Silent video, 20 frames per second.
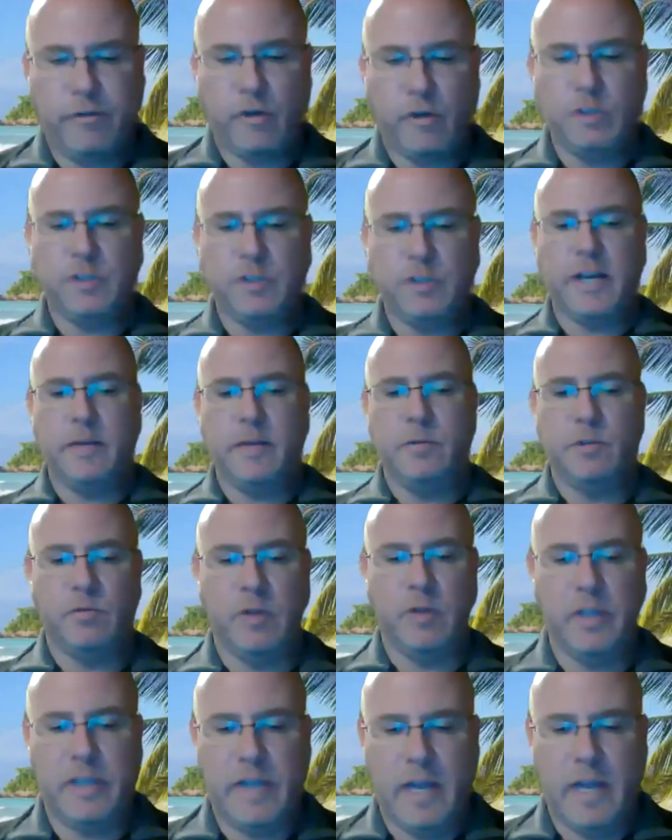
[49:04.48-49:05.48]
first study was
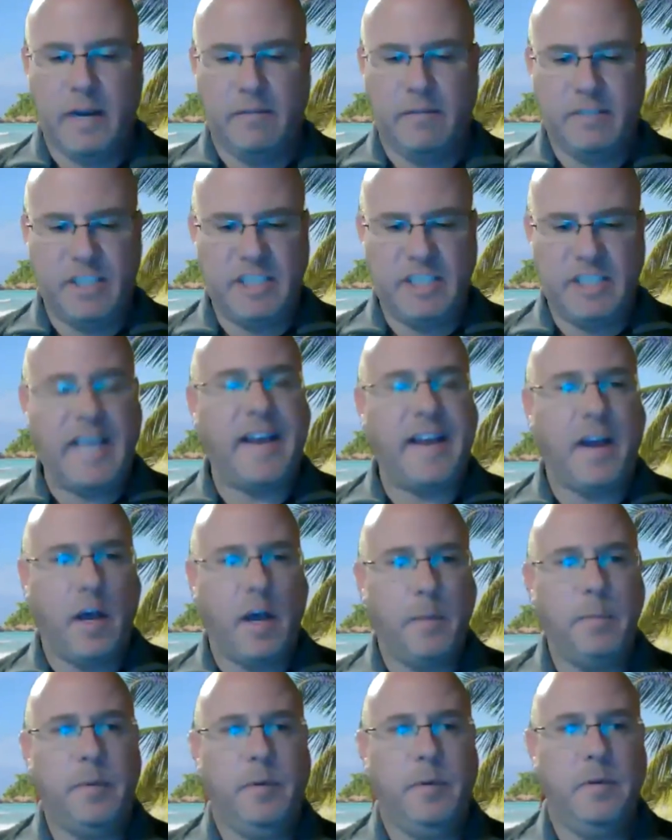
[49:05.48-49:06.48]
really kind of set
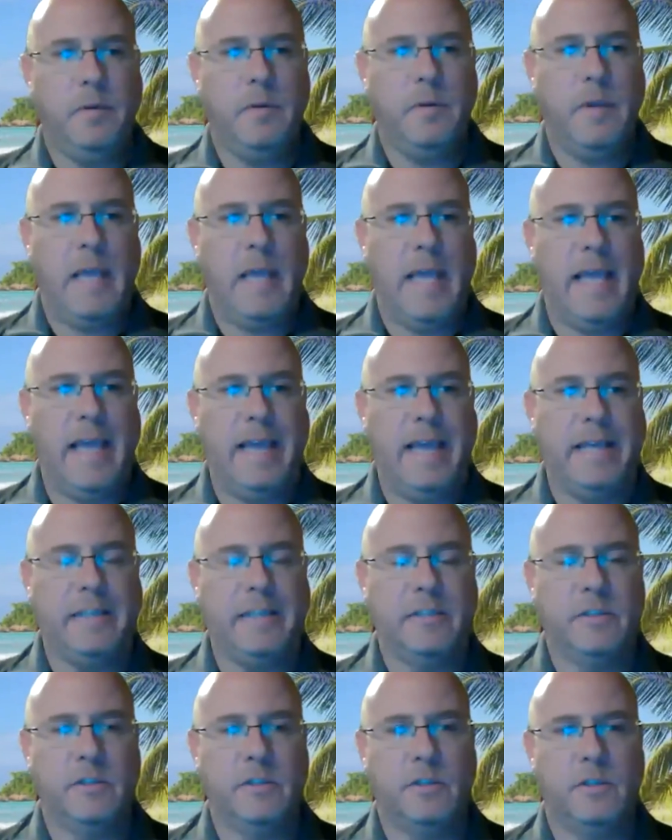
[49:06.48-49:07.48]
up,
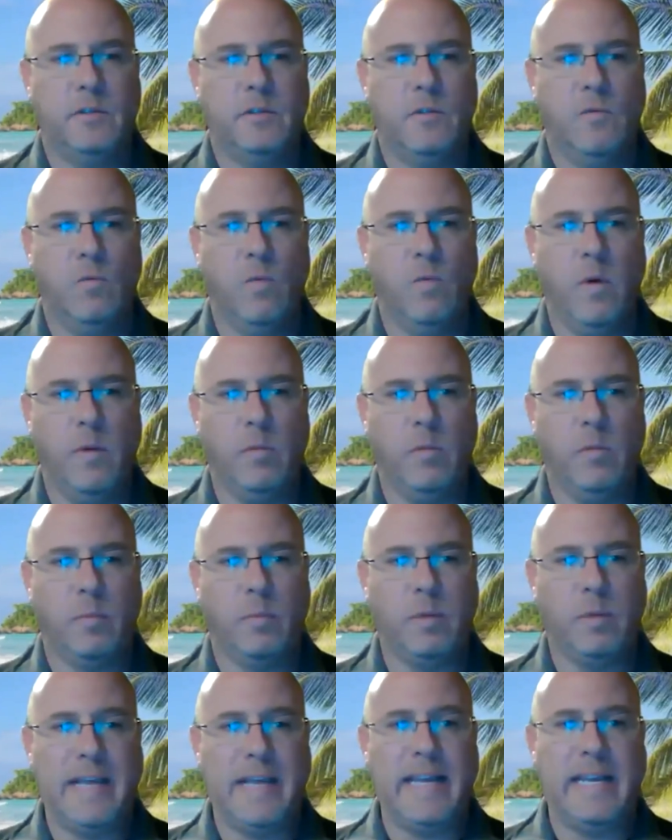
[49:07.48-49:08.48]
and what we're
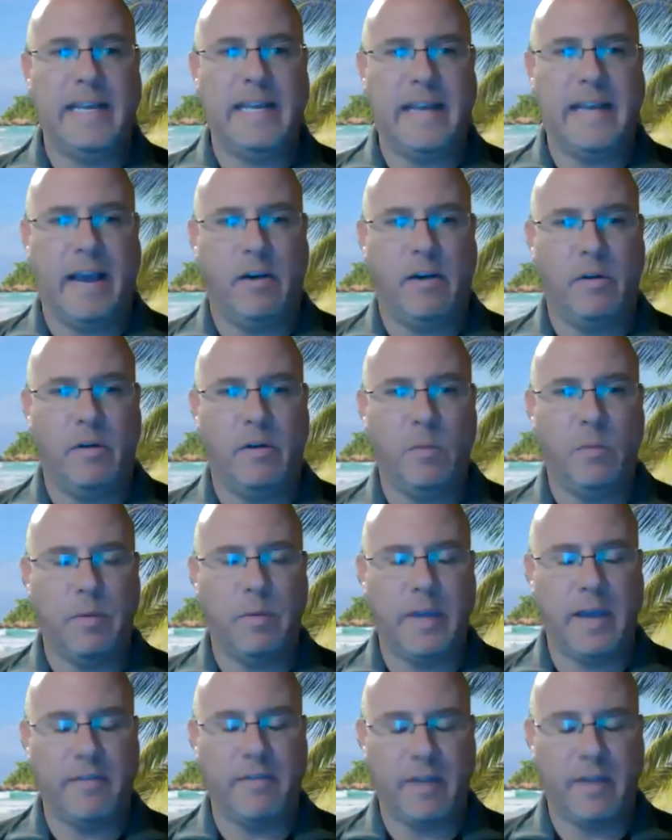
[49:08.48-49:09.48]
planning now and what
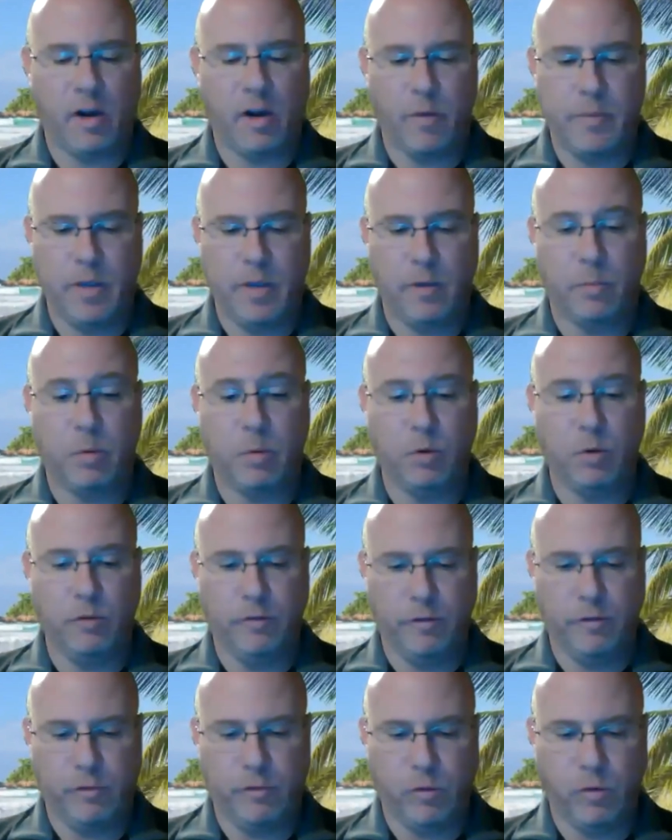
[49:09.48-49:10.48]
we have IRB
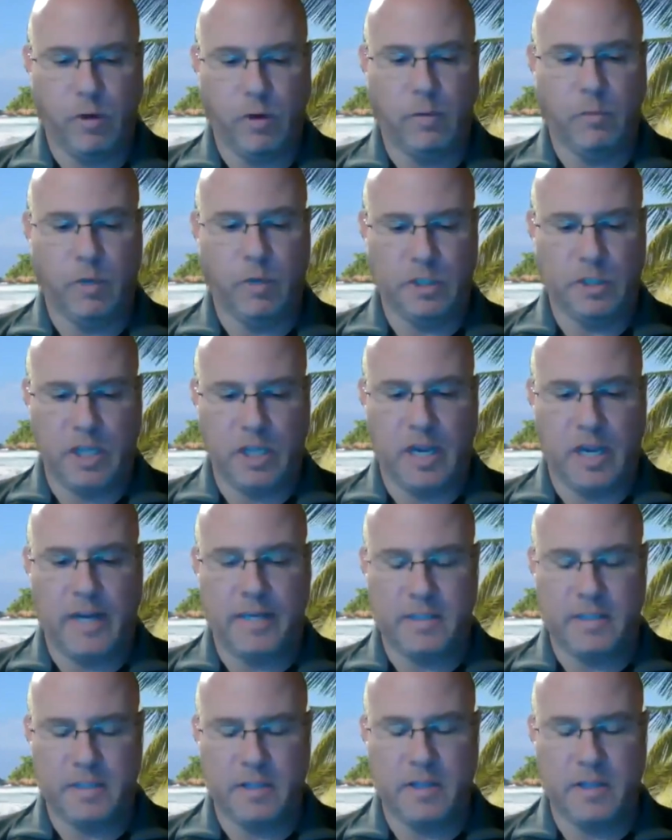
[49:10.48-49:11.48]
approval for and what John
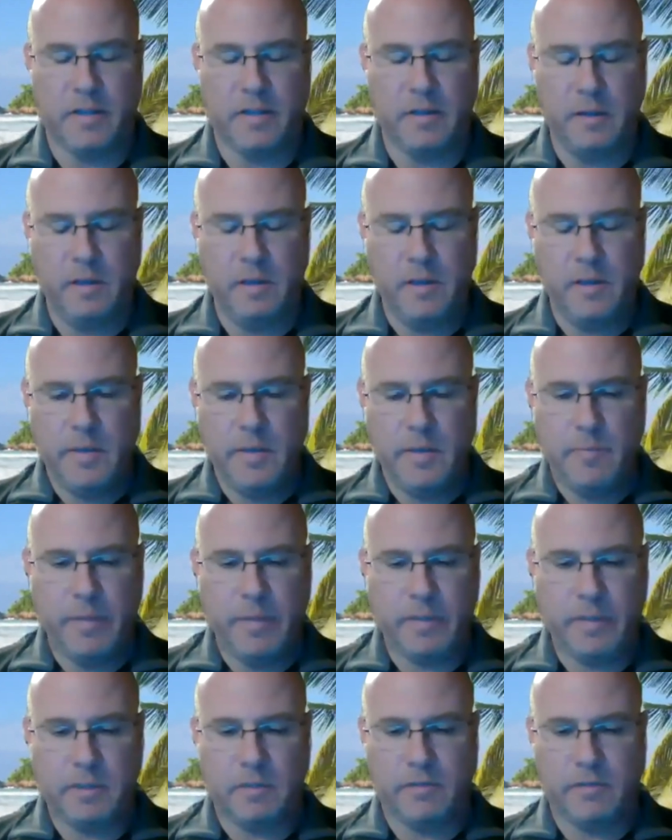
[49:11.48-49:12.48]
is in the
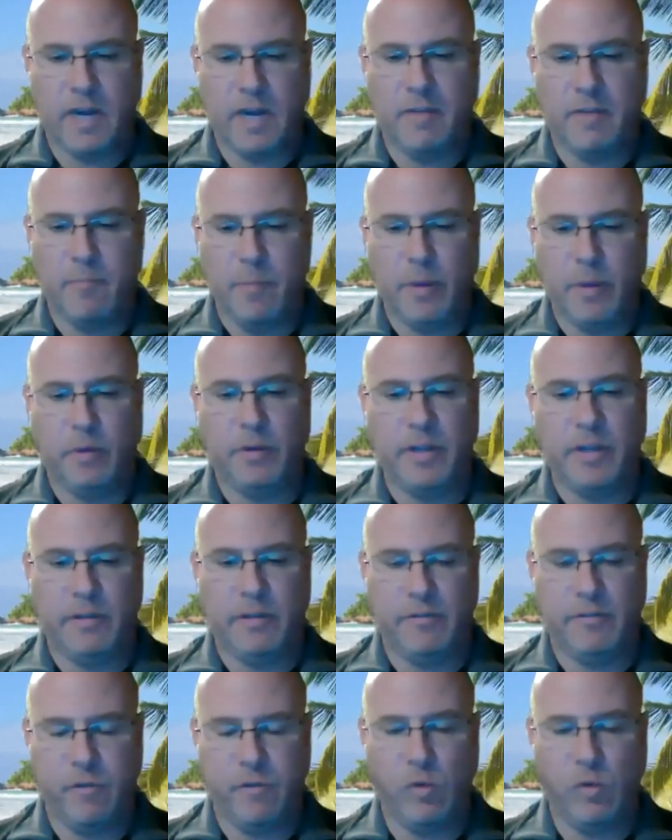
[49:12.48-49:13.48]
midst of kind of
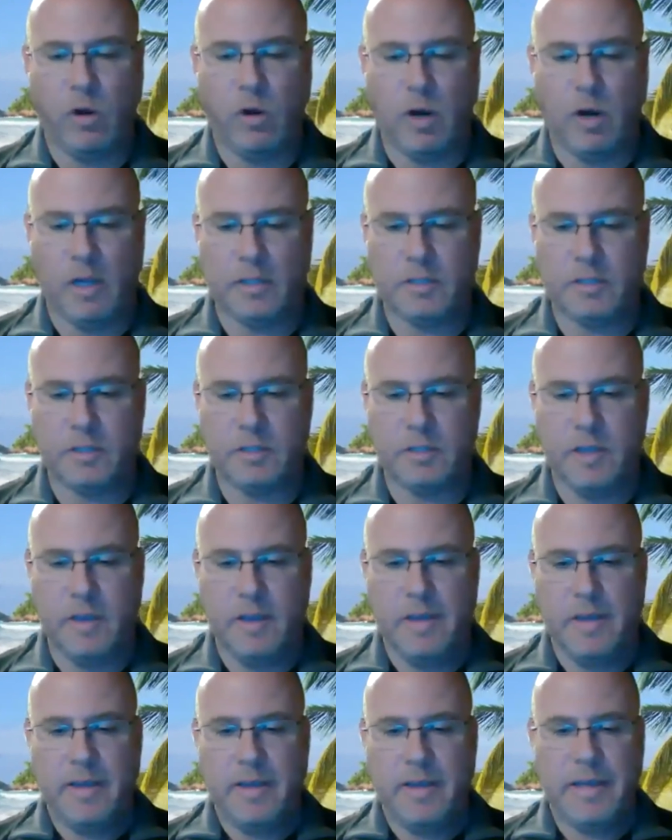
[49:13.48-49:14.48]
building for us
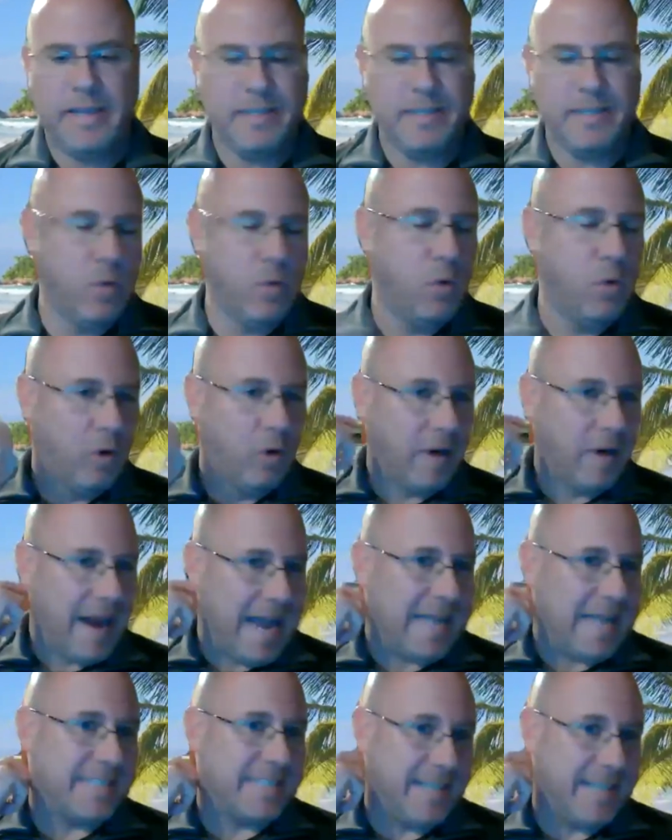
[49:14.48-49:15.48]
is more
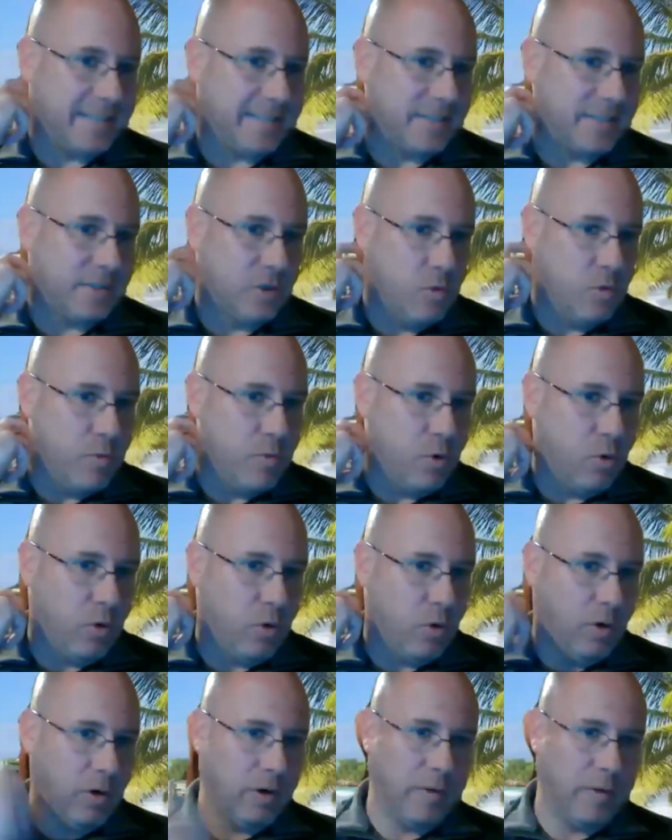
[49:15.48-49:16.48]
assets. So
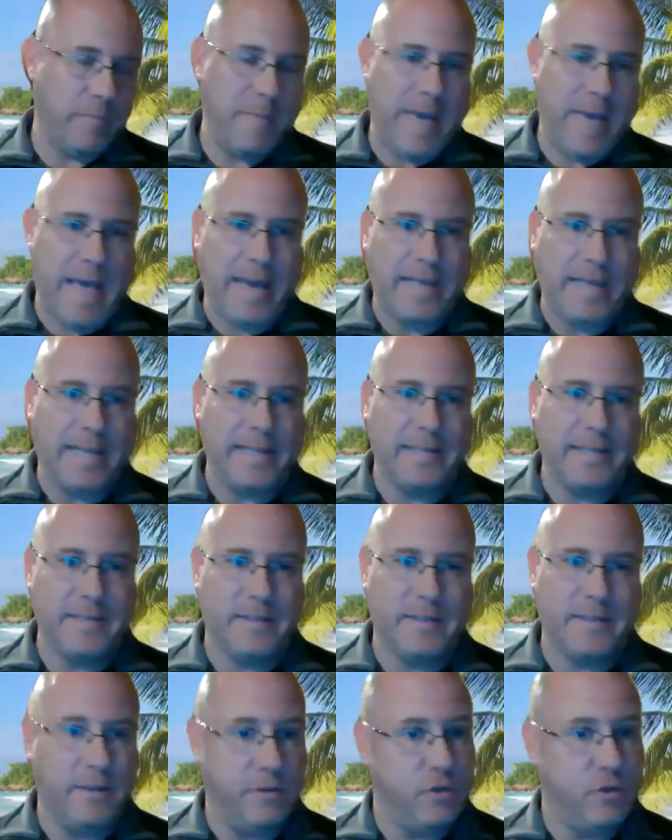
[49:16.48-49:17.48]
more
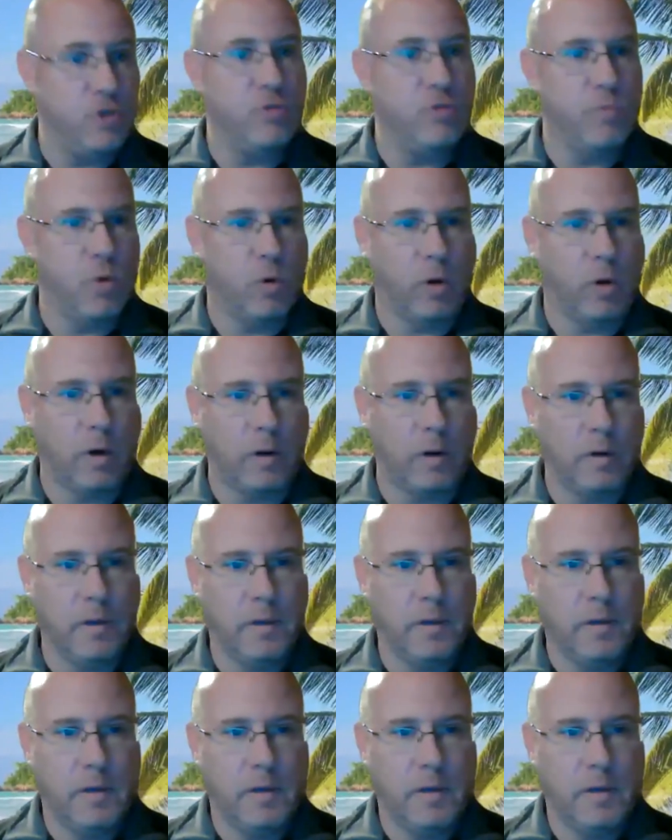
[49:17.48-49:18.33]
mannequins that do more.